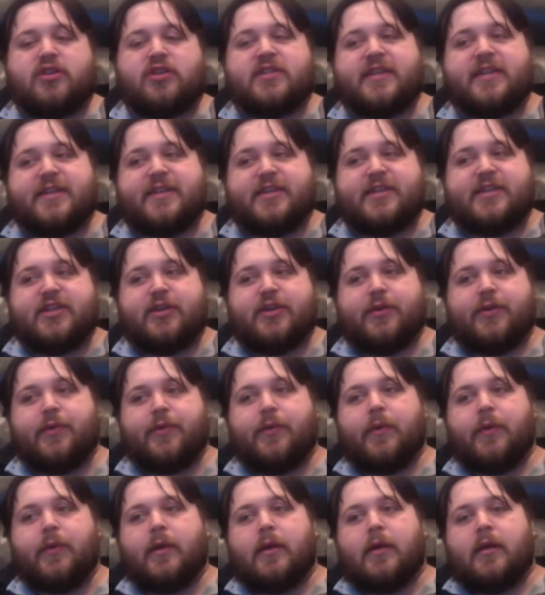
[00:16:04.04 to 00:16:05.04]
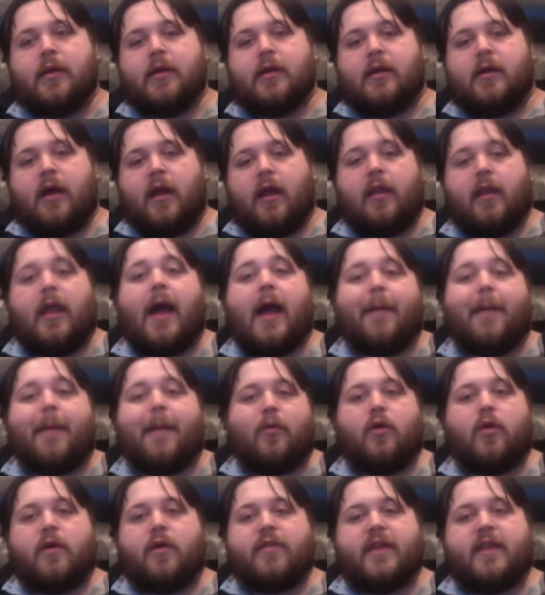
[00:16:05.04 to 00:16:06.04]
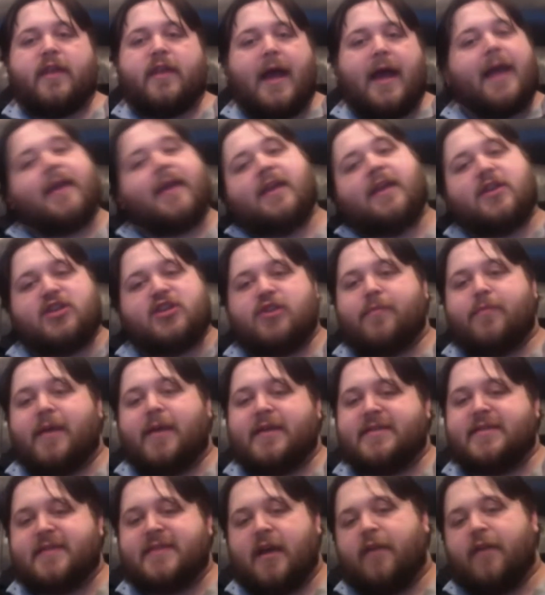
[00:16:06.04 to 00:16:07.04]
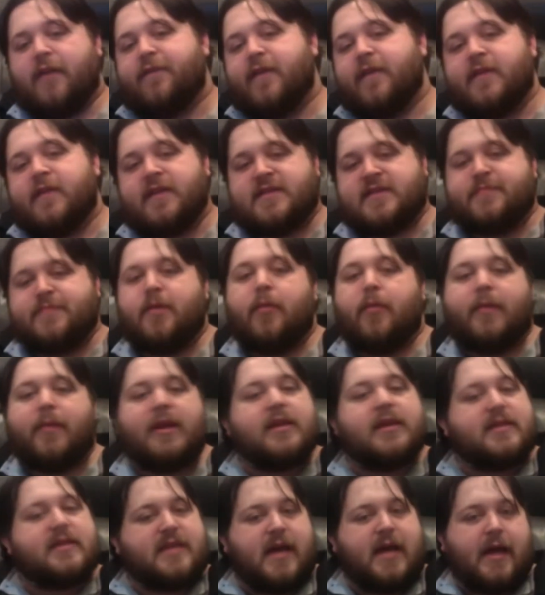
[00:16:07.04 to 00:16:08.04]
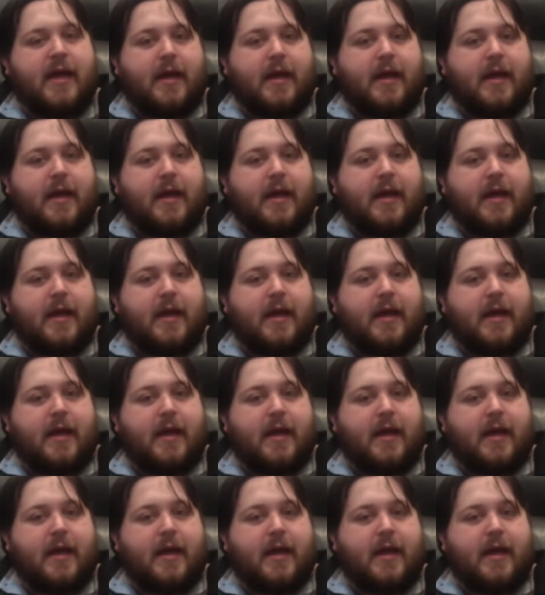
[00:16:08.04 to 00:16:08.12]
to do a lot more than I can do myself at this moment in time.